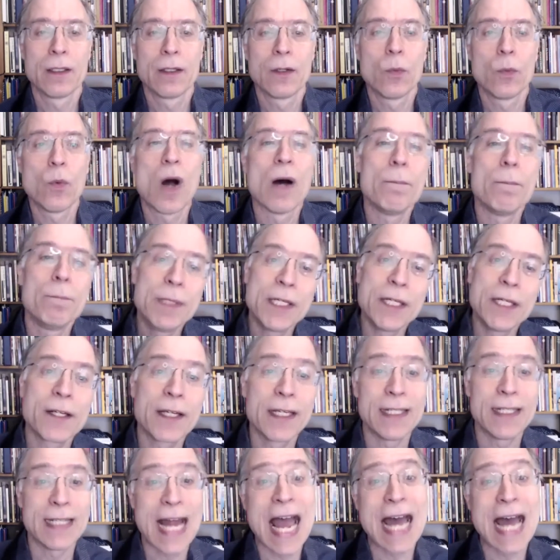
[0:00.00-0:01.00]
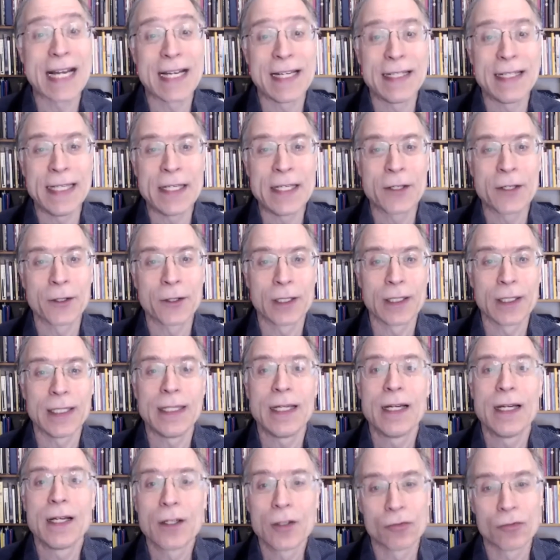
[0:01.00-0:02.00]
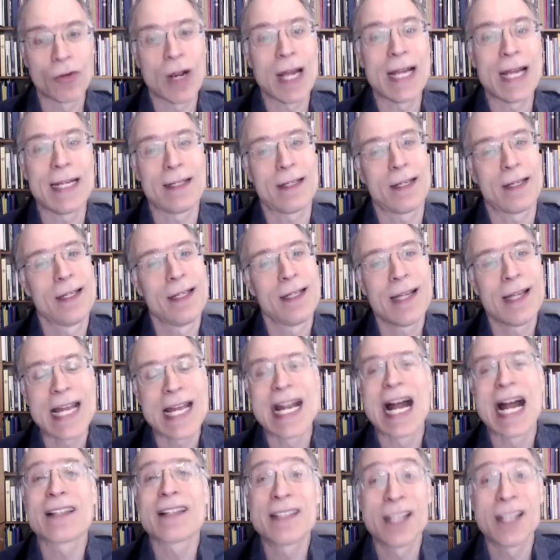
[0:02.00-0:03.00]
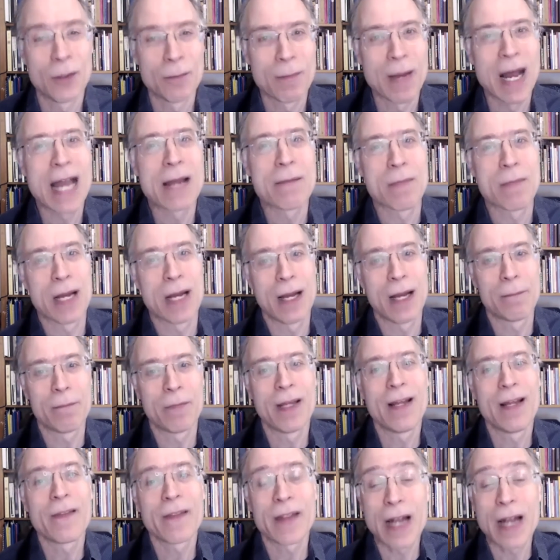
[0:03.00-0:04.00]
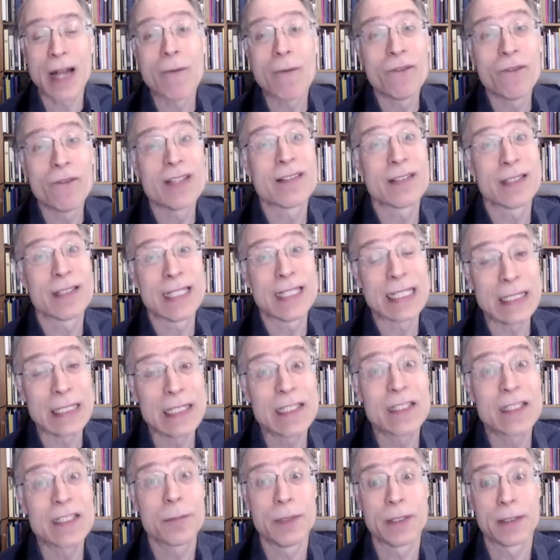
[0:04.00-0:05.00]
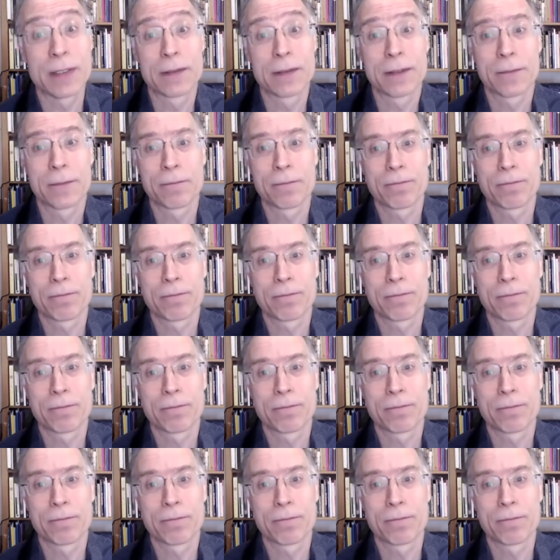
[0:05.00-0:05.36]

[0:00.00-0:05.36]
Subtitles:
while Birgit added eagerly, "Right, and I'll tell my mom that I'm visiting Lisbeth."